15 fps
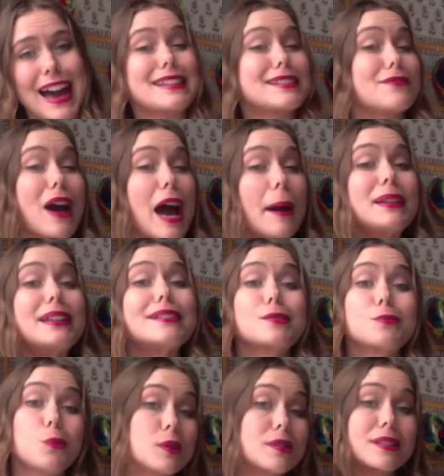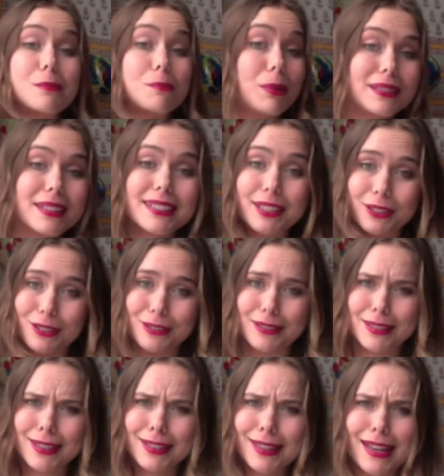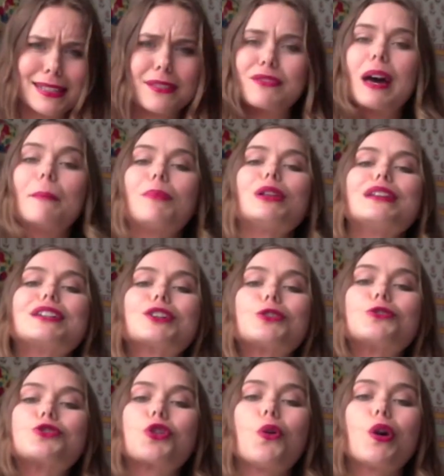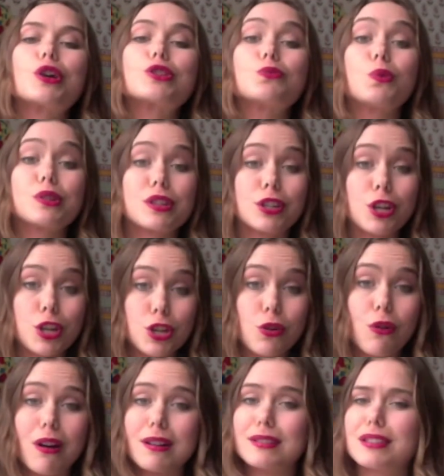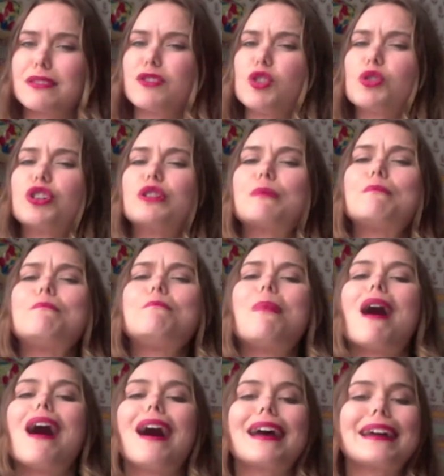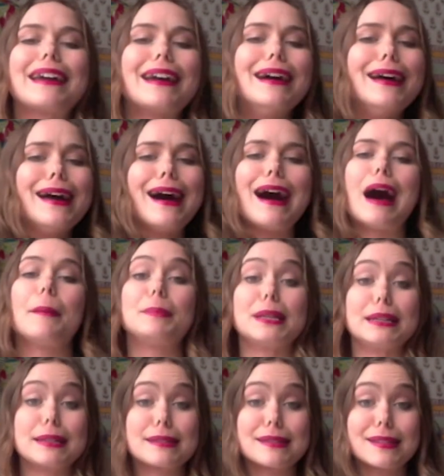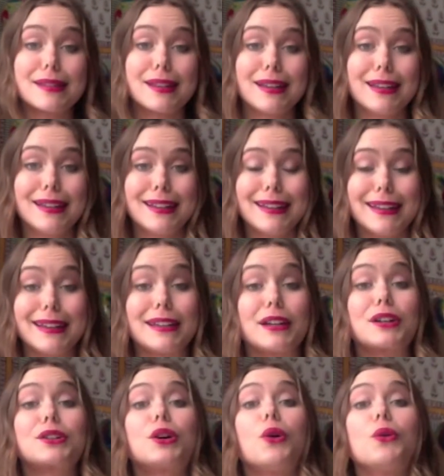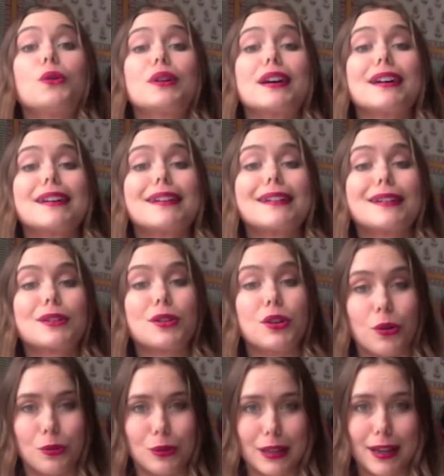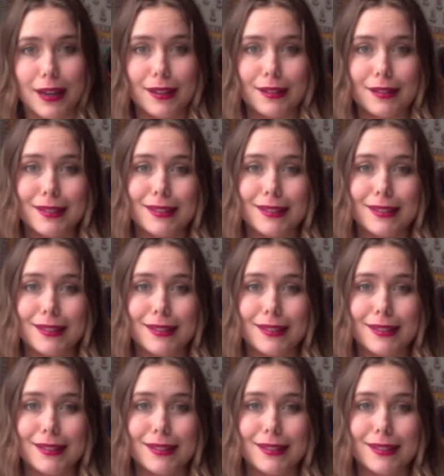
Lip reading: As if happiness wasn't political. As if that political choice wasn't yours. As if you could buy happiness in a Coca-Cola